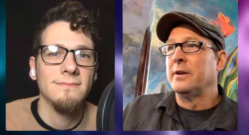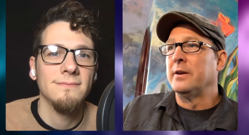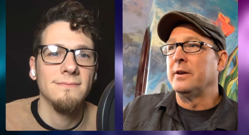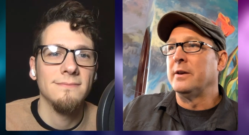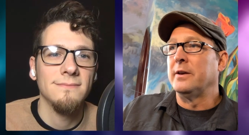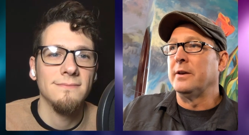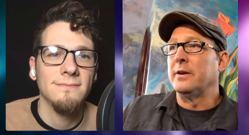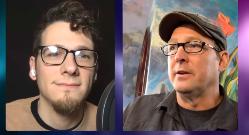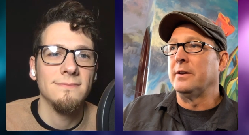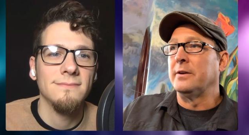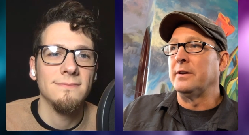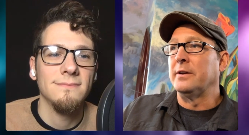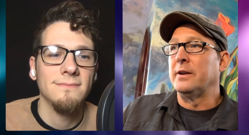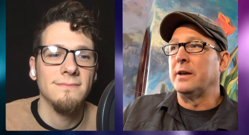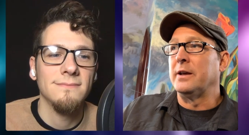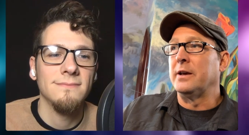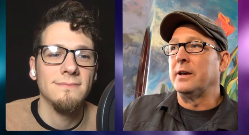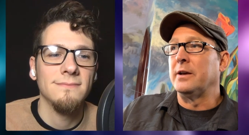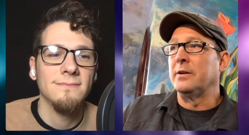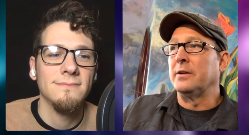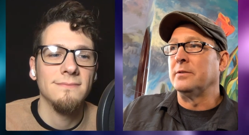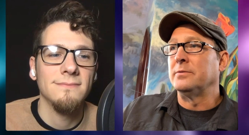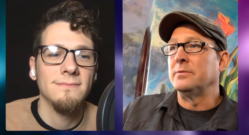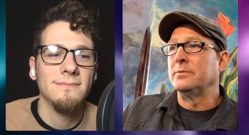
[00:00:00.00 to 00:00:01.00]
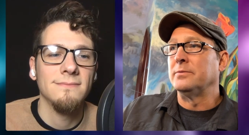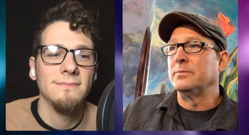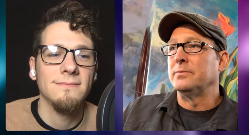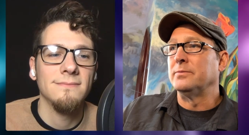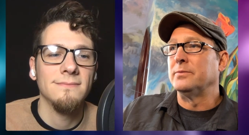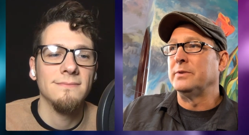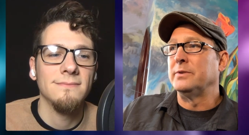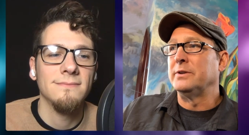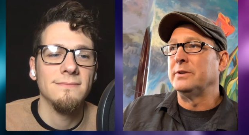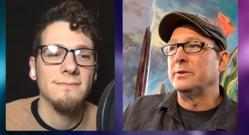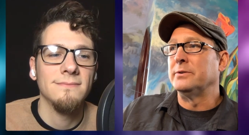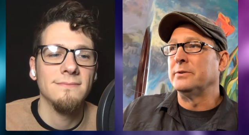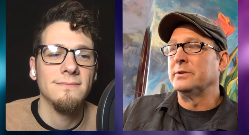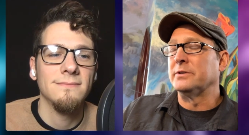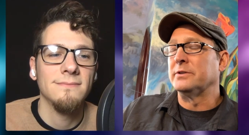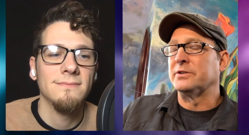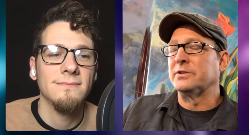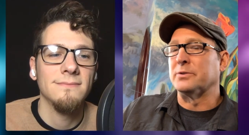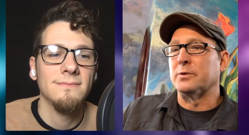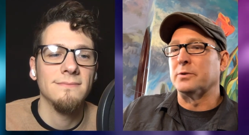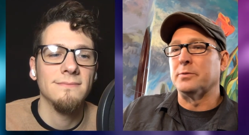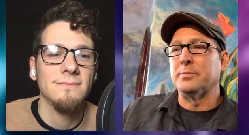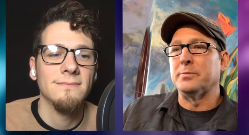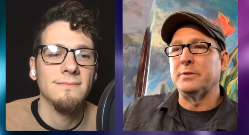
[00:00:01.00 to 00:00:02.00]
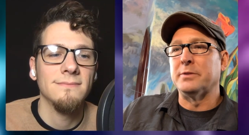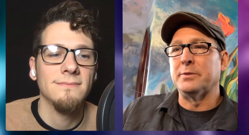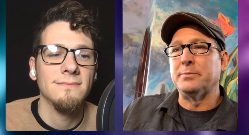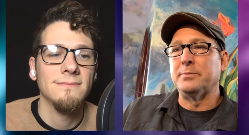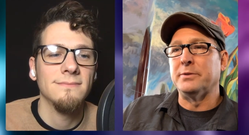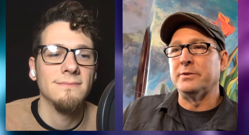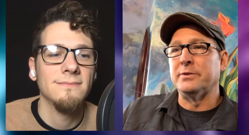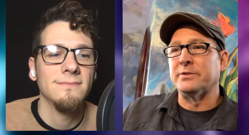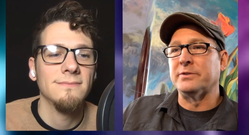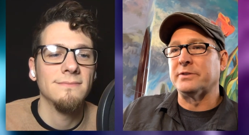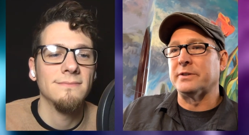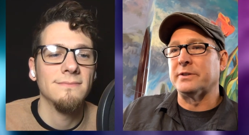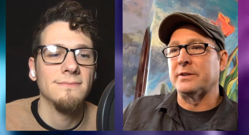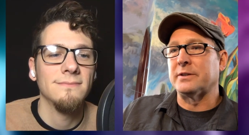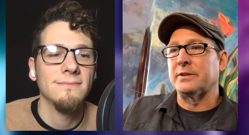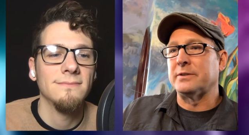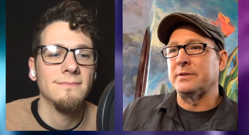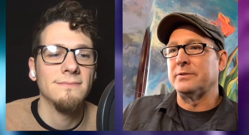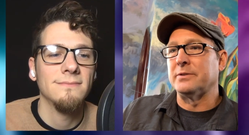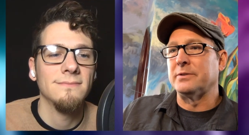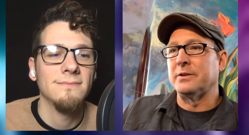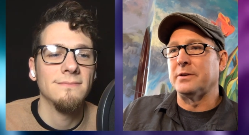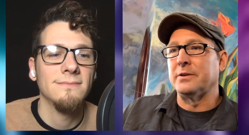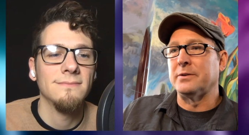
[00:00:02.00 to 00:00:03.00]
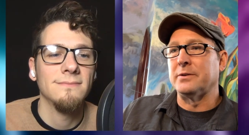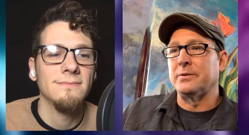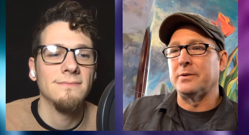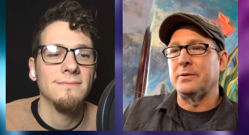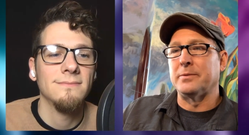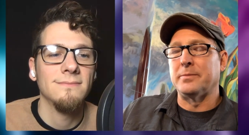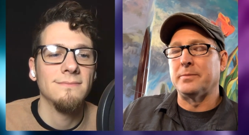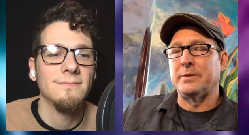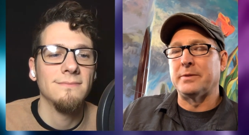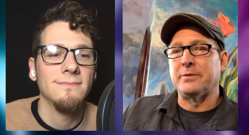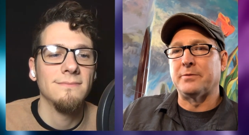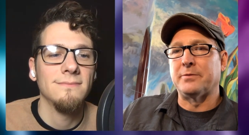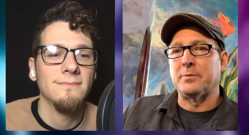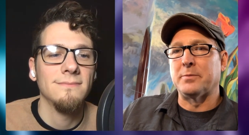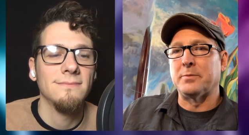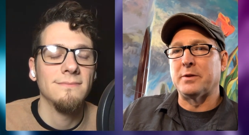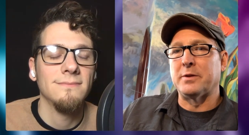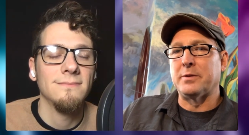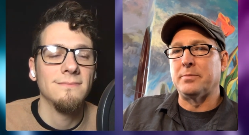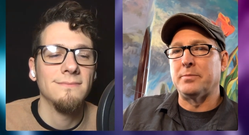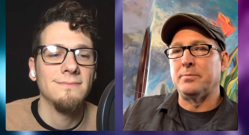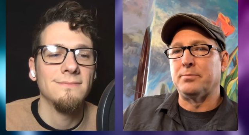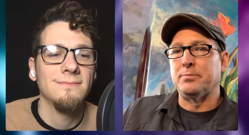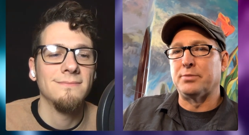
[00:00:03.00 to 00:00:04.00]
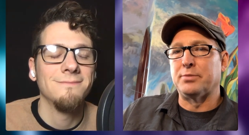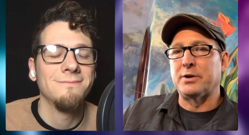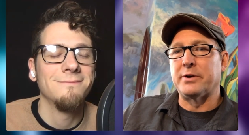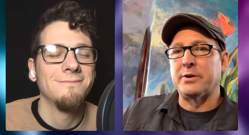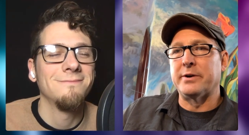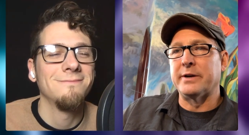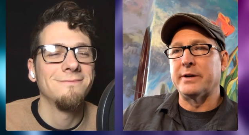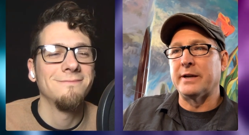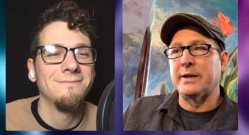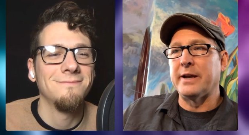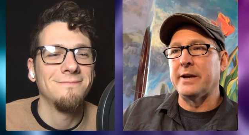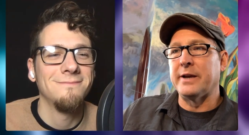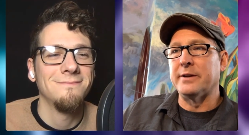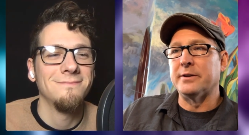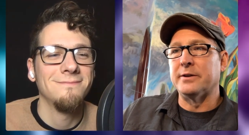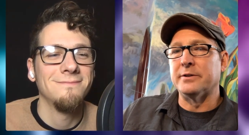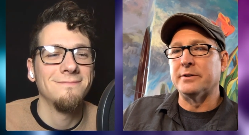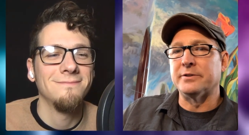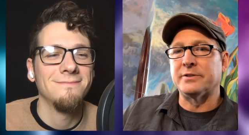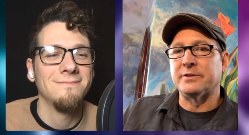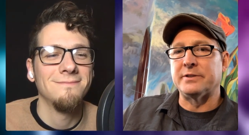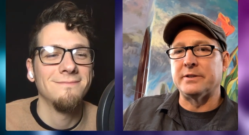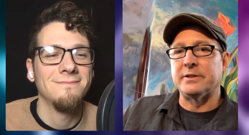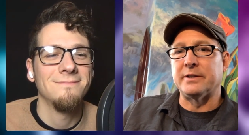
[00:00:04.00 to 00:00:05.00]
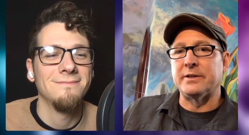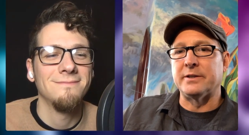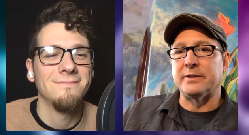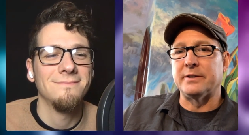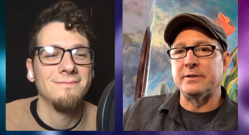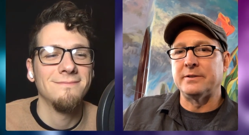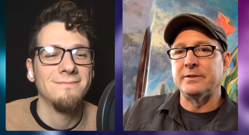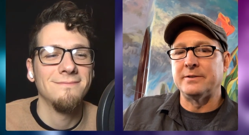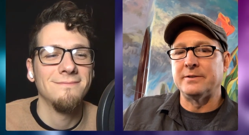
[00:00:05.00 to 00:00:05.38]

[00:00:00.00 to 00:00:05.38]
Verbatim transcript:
Speaker 1: And uh, we do an assortment of music. Uh, I mean, from the Prairie Gators to